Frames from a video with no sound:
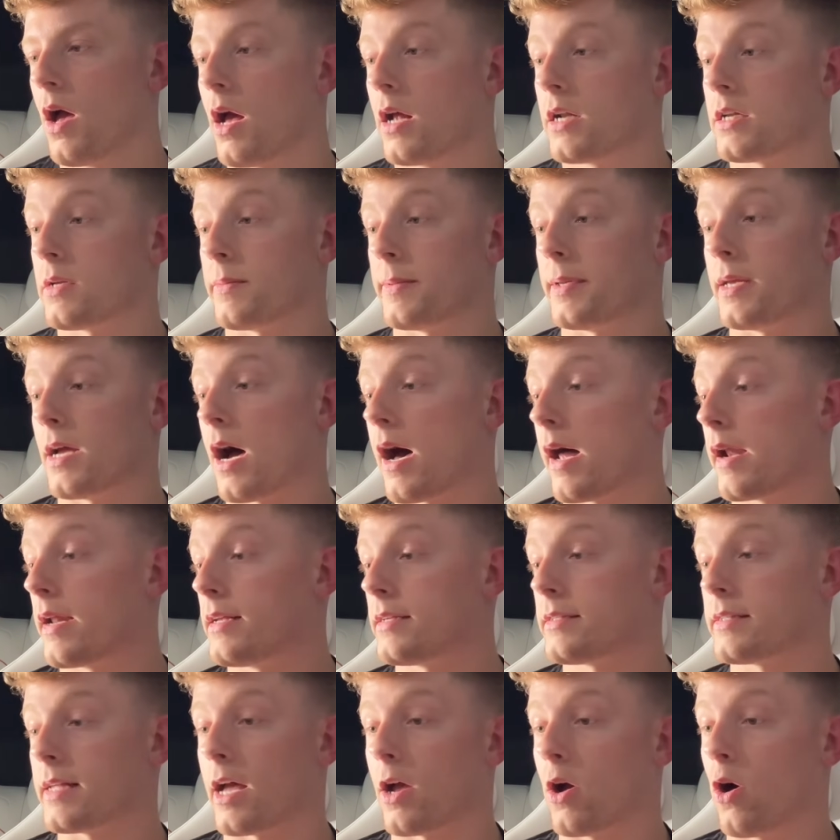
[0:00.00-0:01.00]
To be
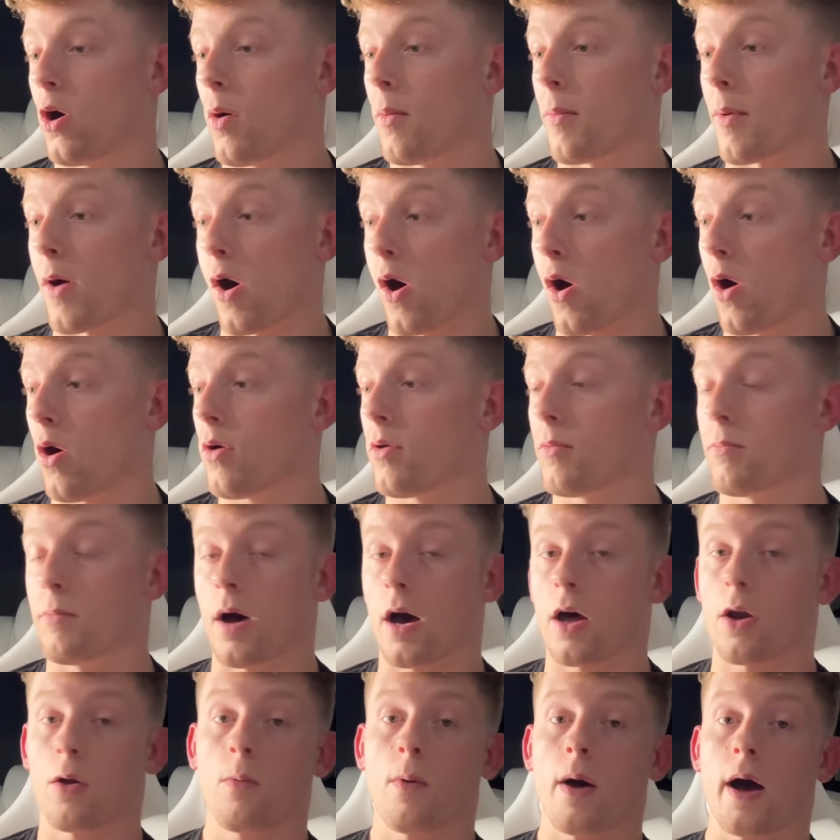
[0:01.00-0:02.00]
honest, I hope all
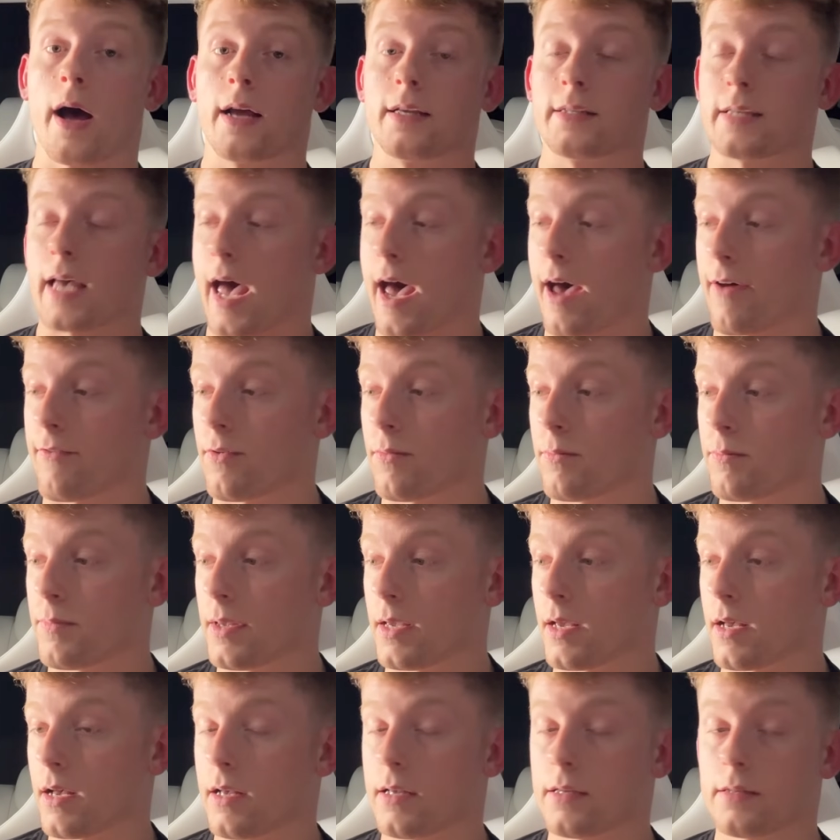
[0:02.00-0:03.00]
Model Ys have them,
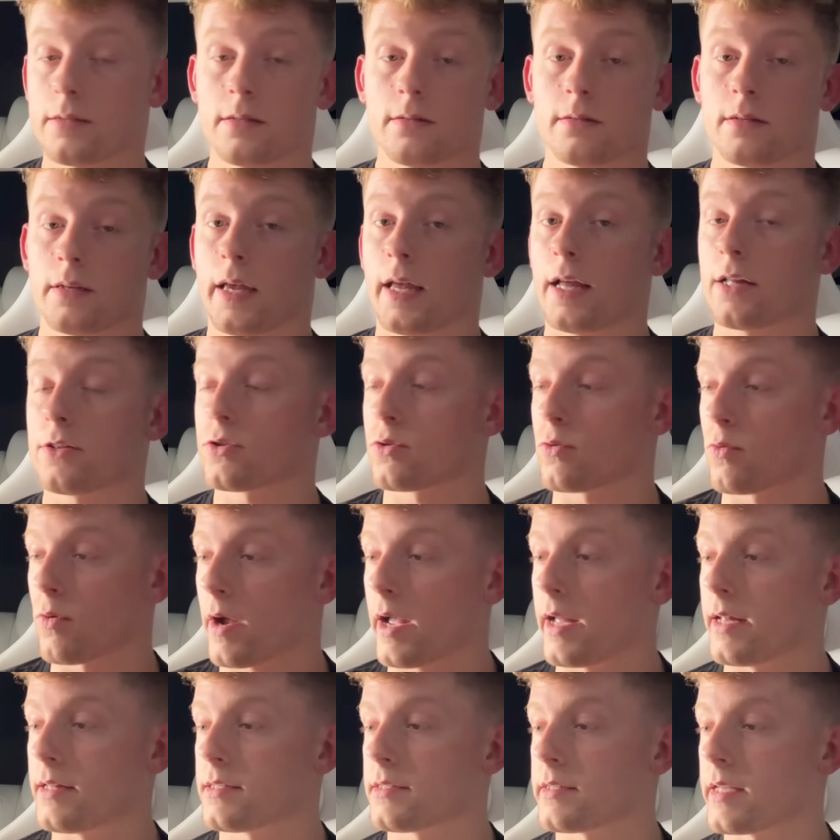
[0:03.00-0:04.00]
because it's
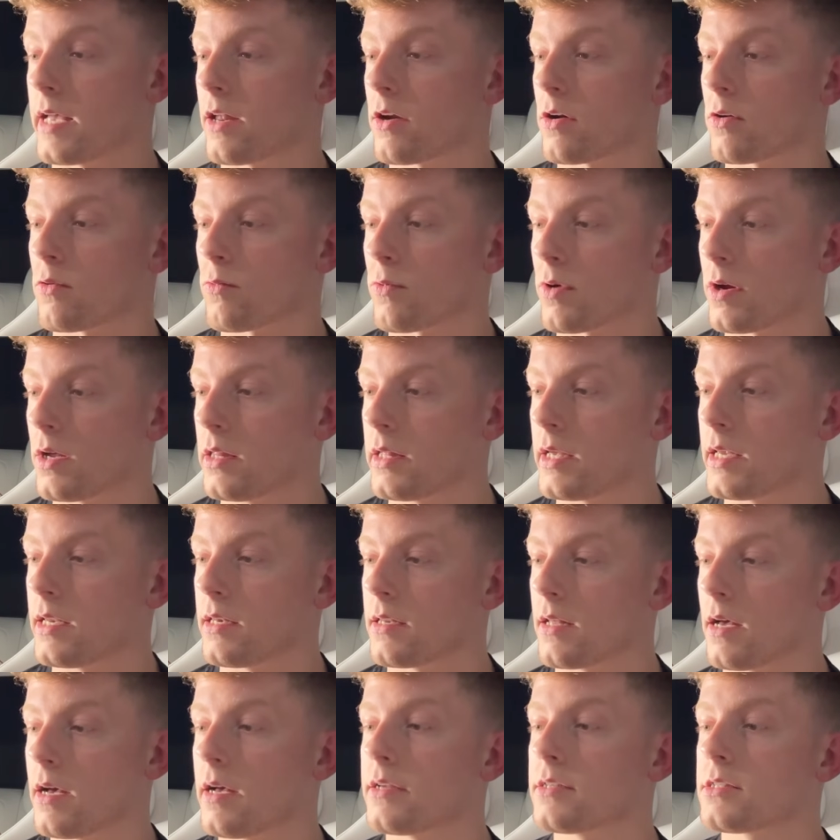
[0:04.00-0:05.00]
great. Standard really
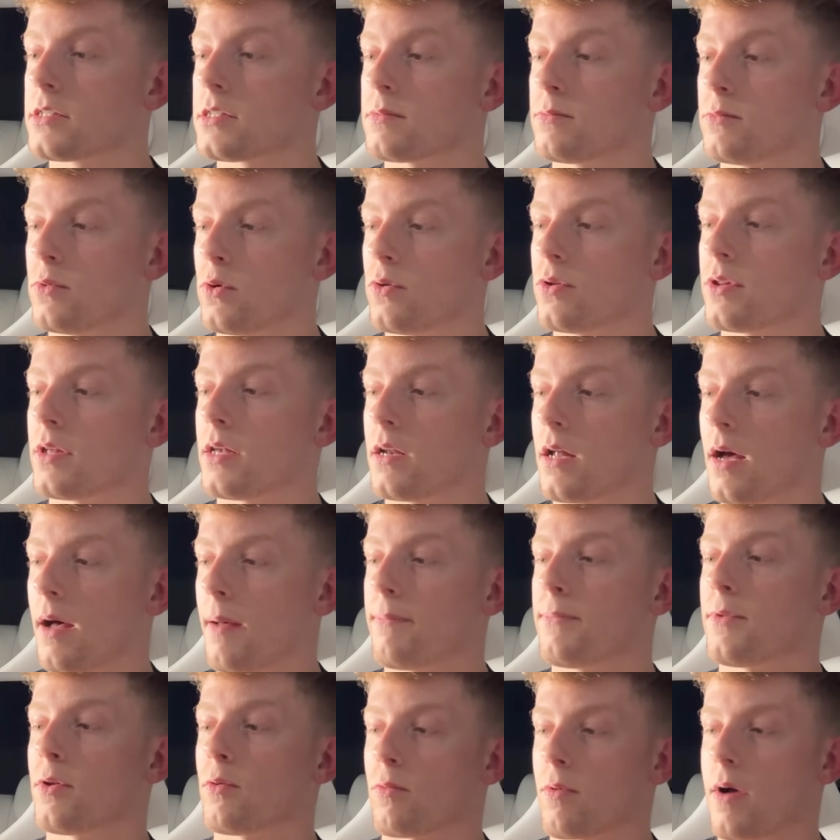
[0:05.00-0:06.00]
does smoothen
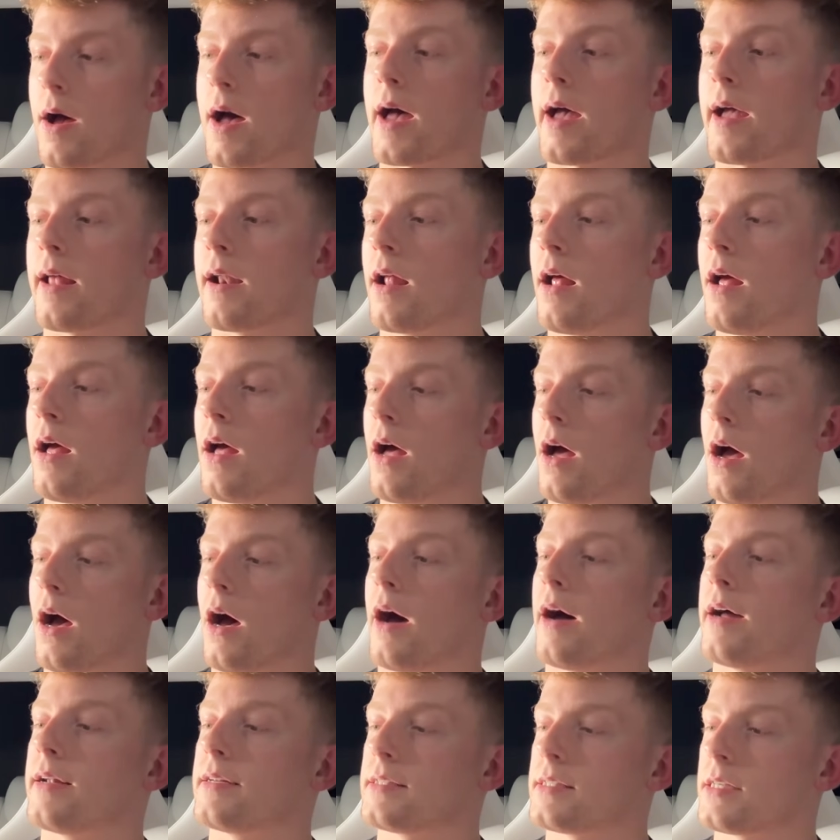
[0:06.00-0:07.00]
up the ride
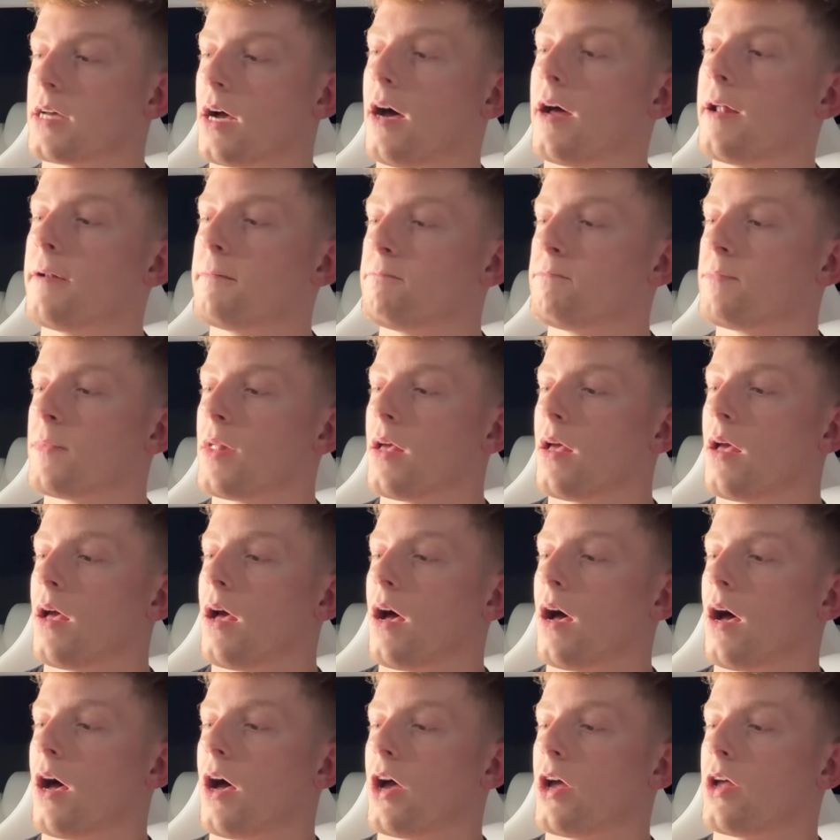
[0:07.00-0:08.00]
a ton,
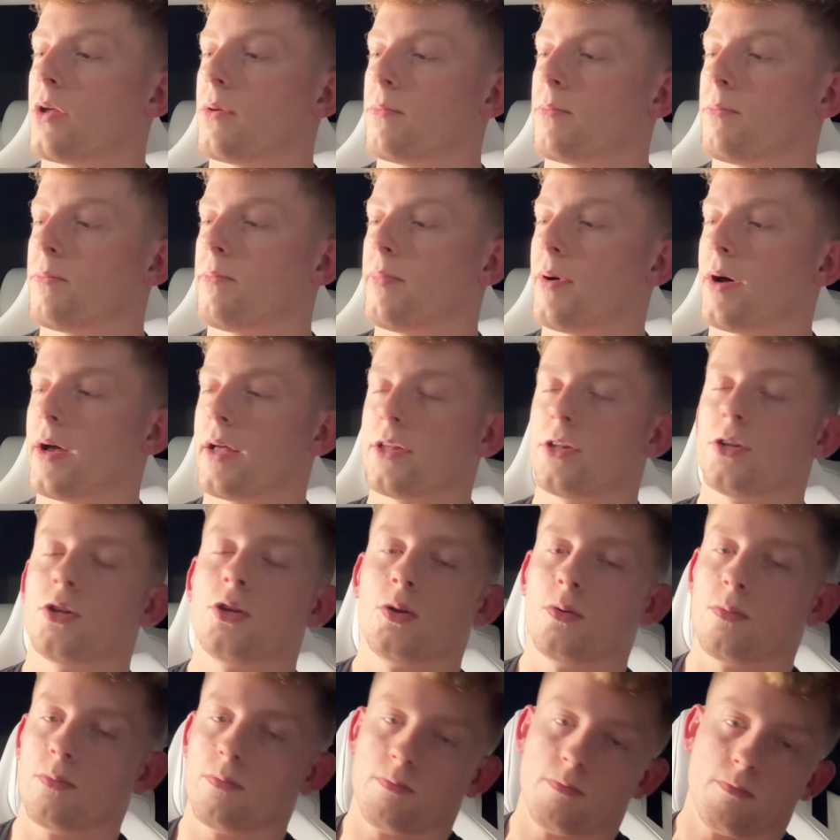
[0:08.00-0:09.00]
but
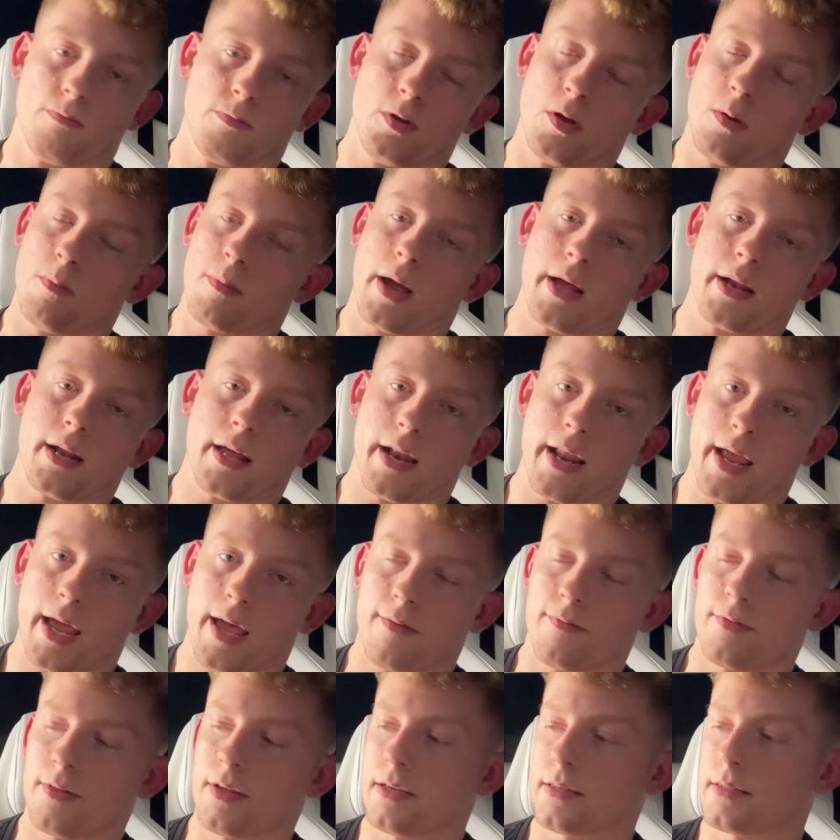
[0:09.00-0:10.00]
you might not
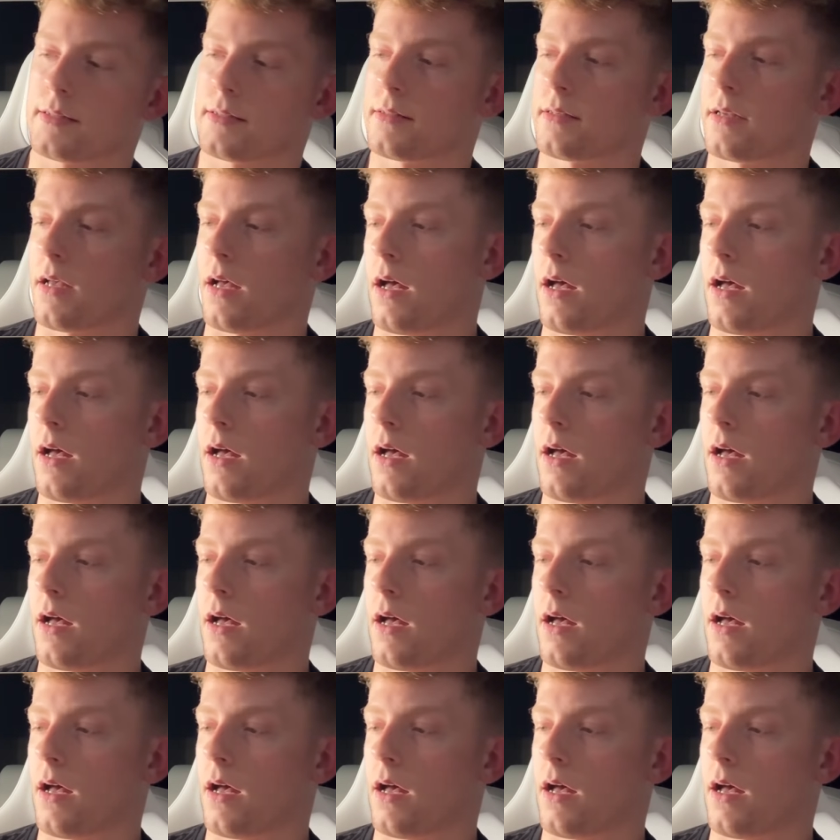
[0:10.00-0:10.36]
have this.